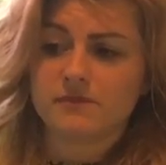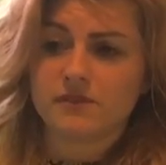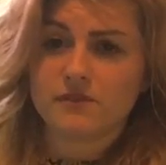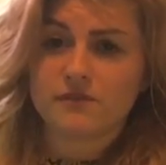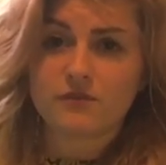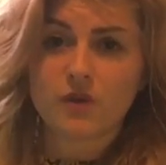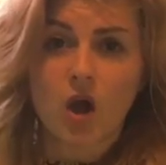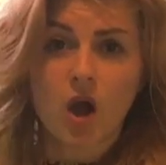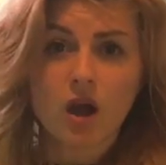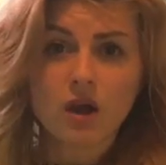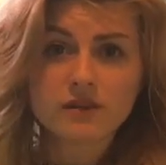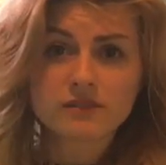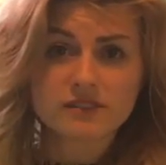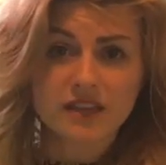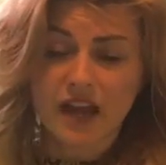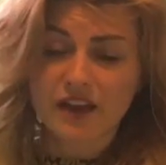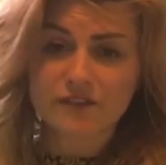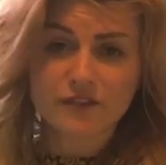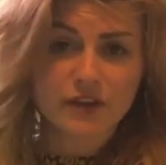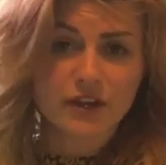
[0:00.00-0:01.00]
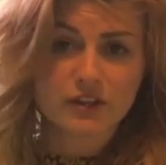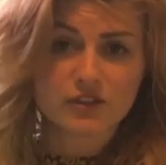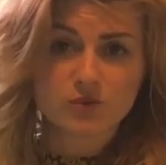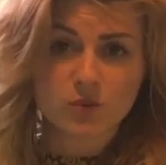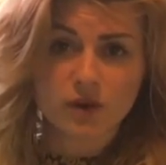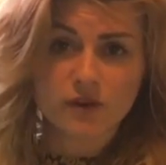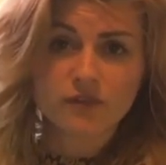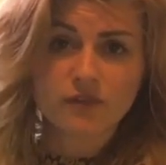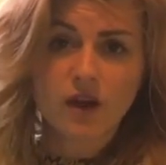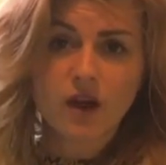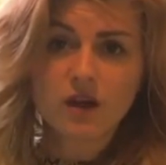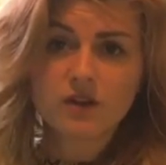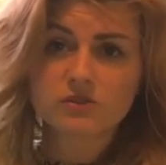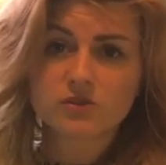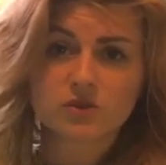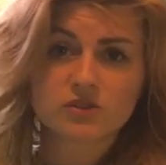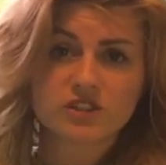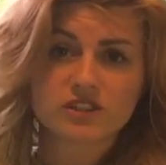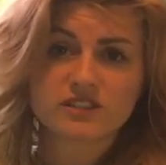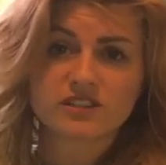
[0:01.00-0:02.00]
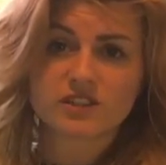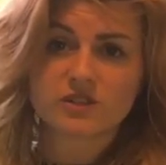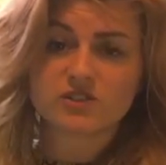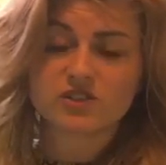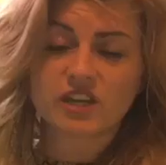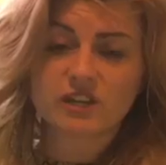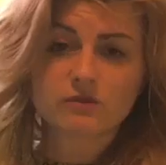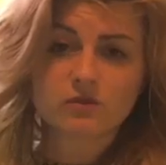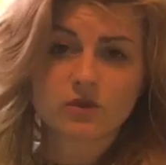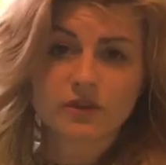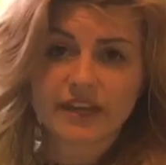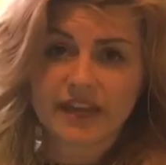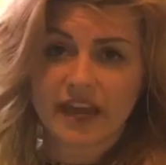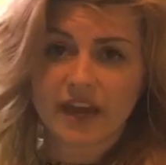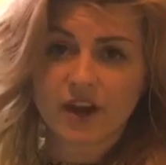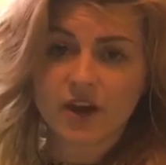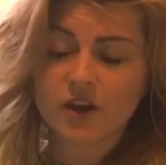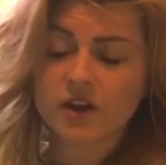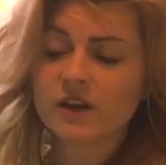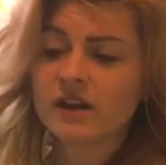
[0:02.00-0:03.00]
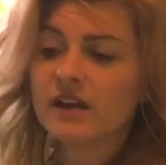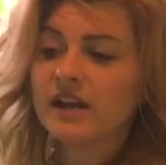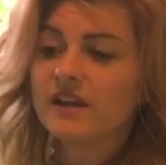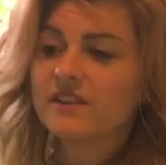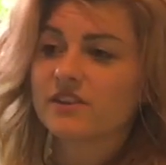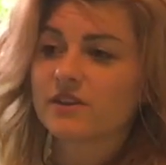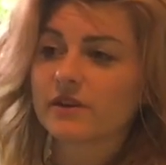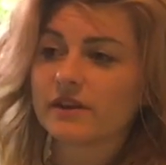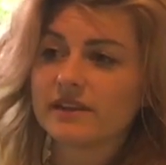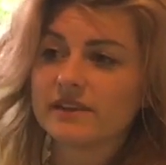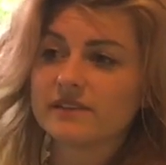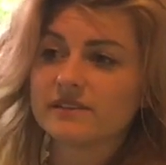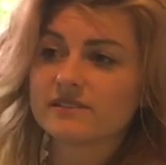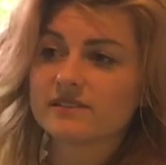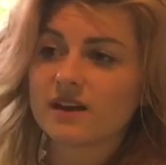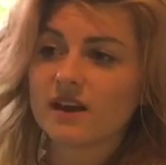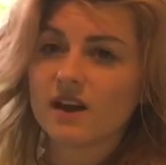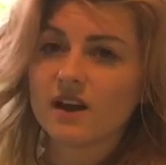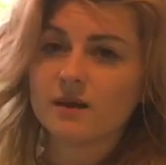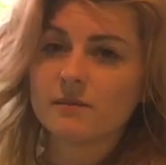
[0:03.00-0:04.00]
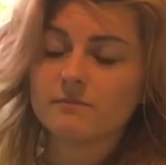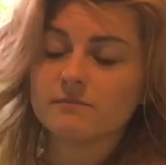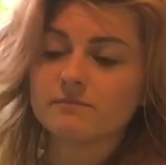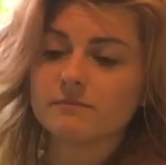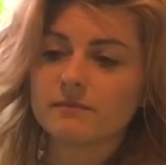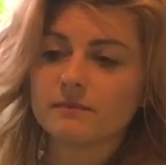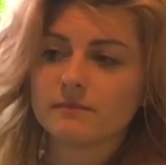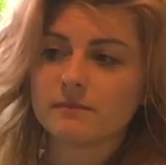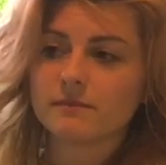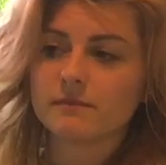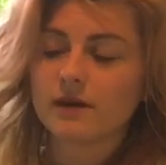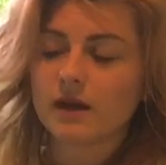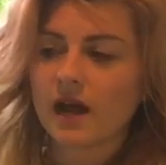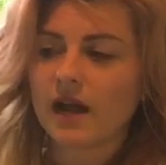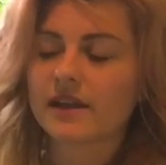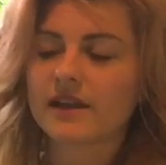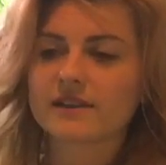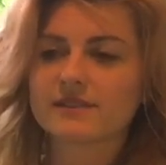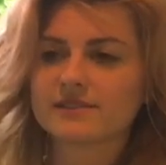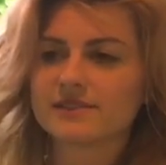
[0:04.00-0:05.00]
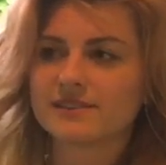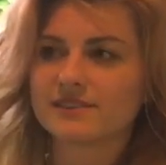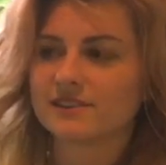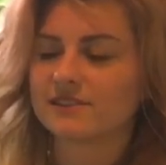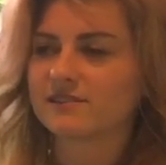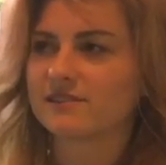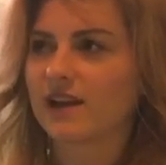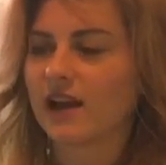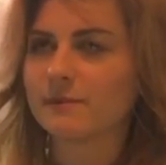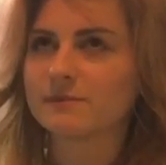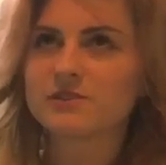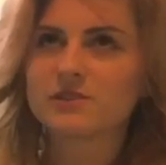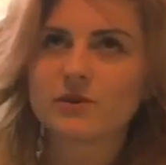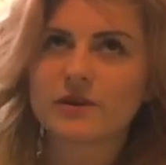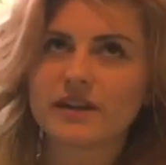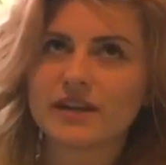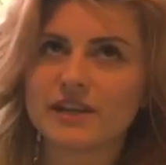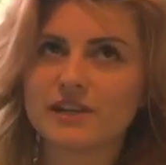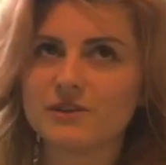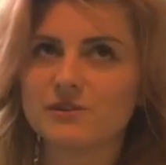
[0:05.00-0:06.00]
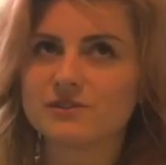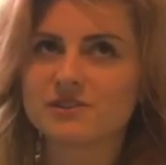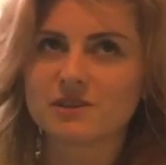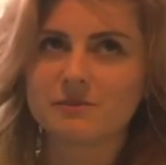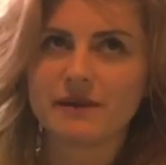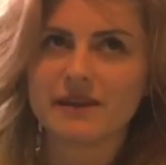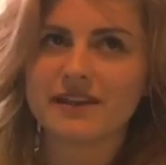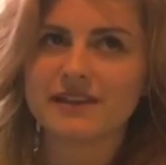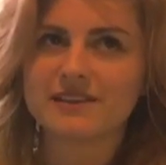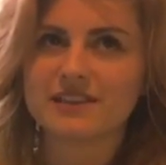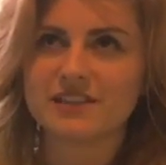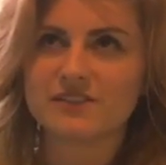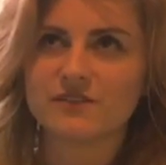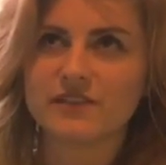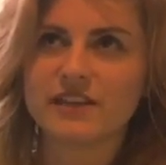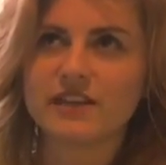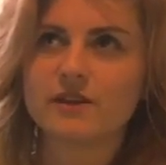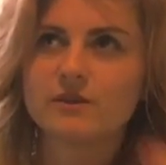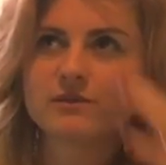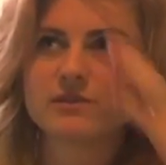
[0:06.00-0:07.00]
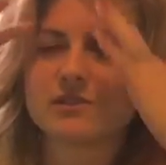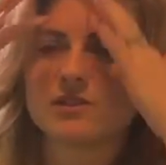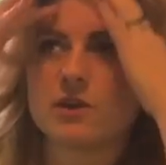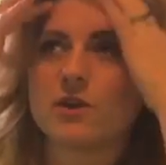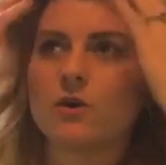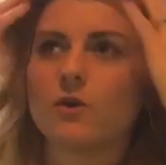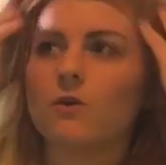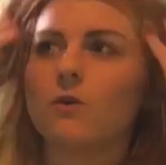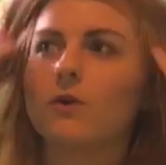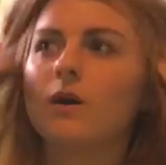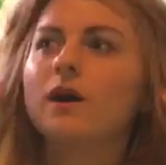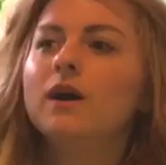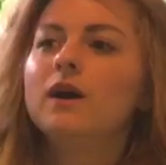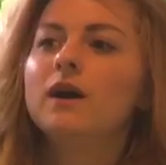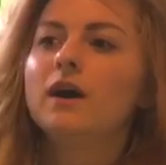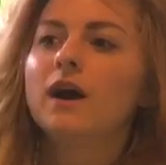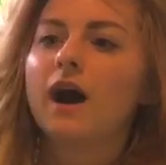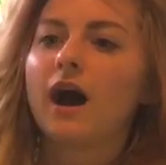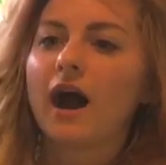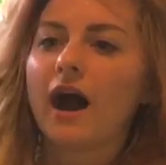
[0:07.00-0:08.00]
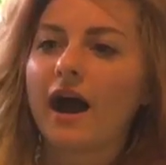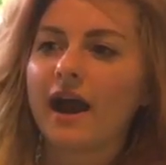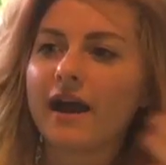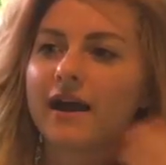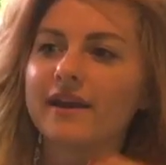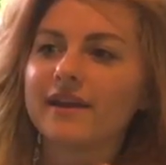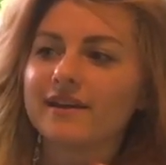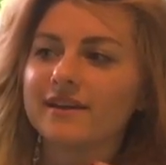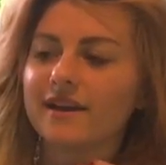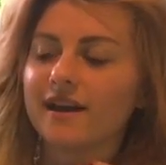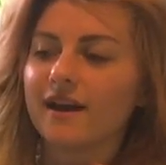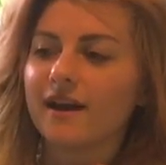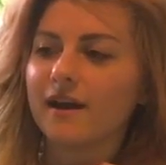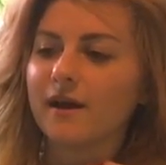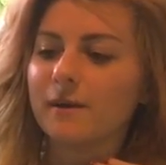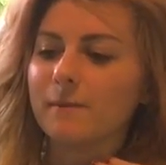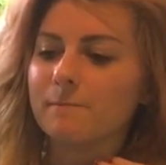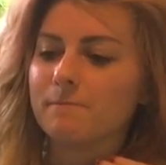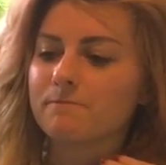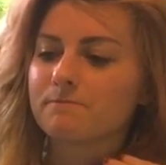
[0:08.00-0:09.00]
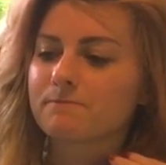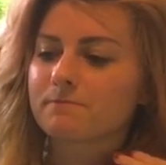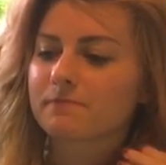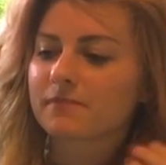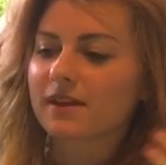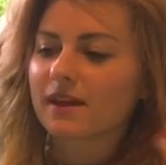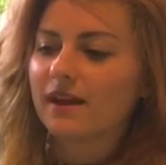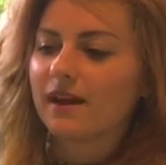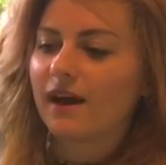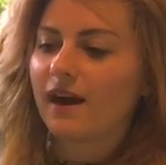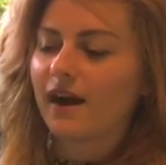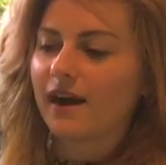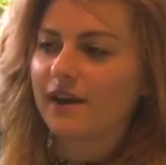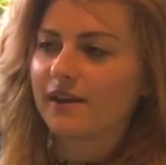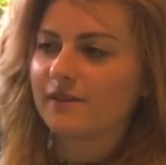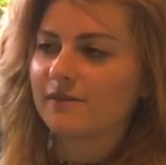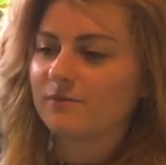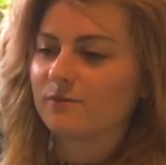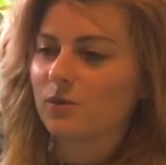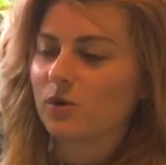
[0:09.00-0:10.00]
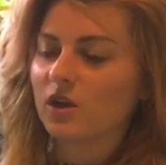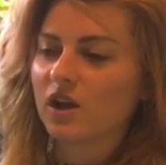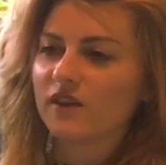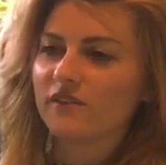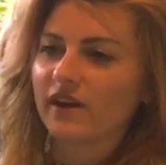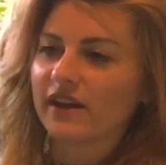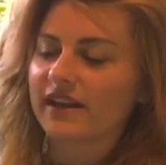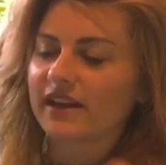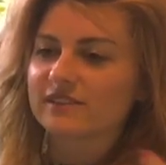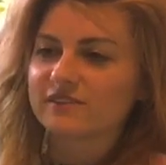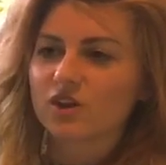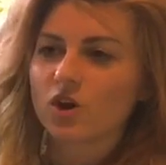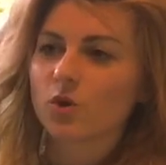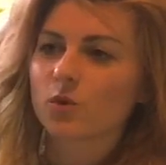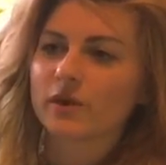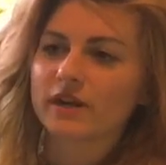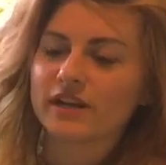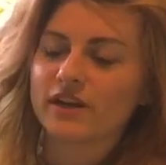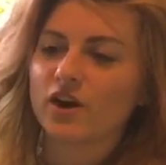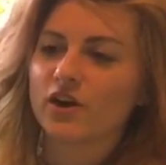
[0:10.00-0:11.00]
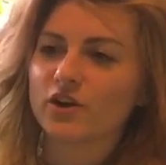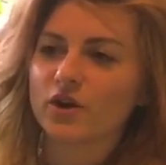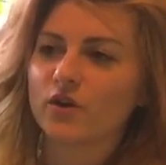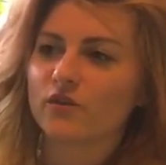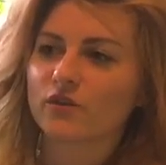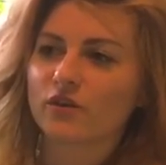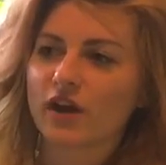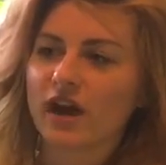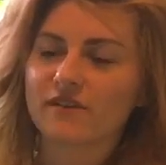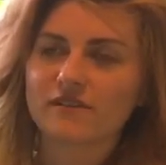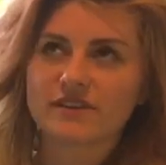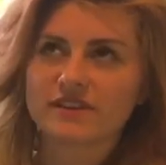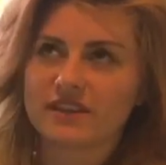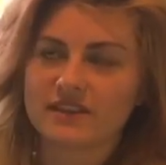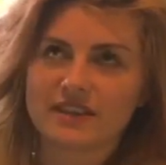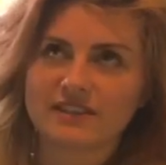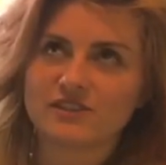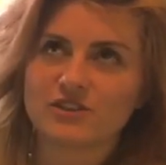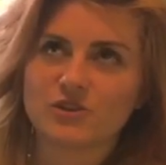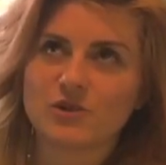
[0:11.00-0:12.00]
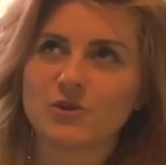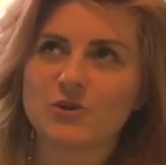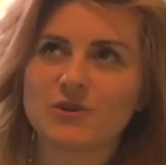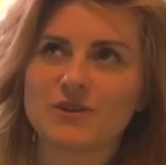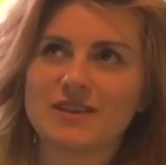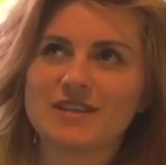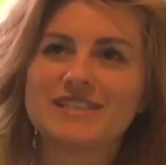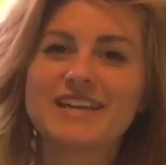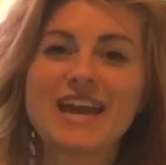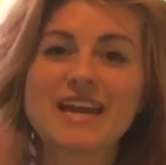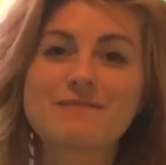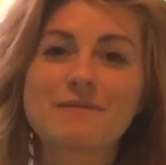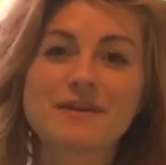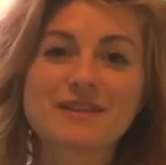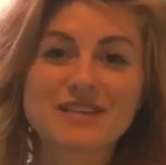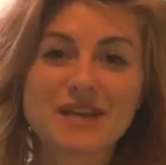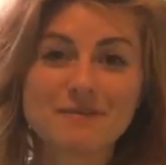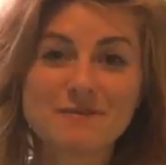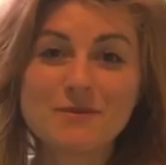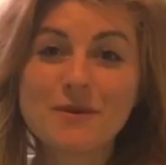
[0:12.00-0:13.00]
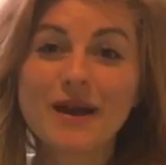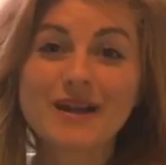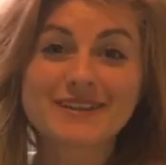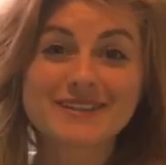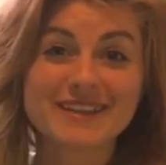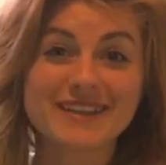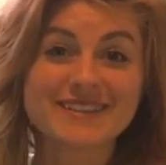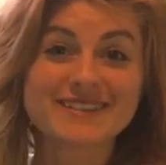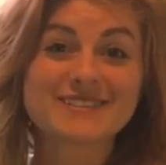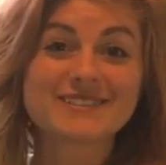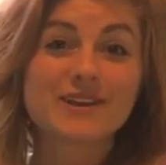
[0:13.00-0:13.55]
frogs, African dwarf frogs, or just their general care, there is, I guess I'm still getting used to making these videos, so I will have, I guess, already gone over everything that's included in the tank by the time you watch this.